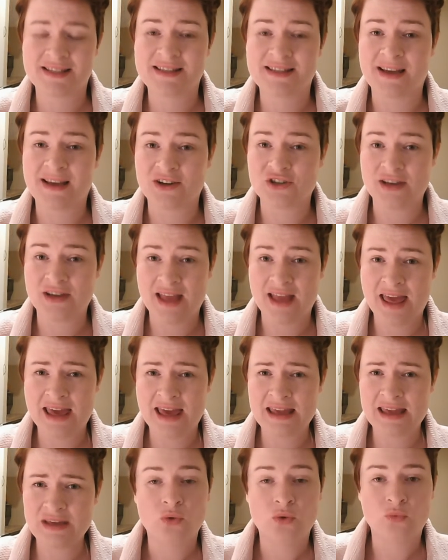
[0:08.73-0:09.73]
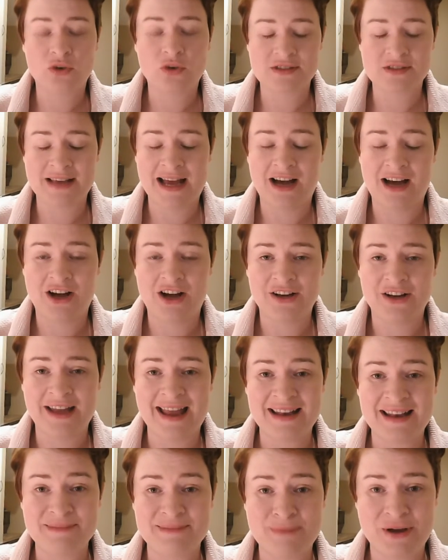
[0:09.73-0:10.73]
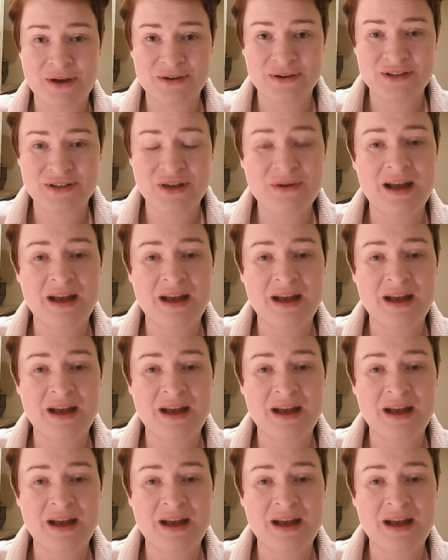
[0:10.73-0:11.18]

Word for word: Section A was on Edmodo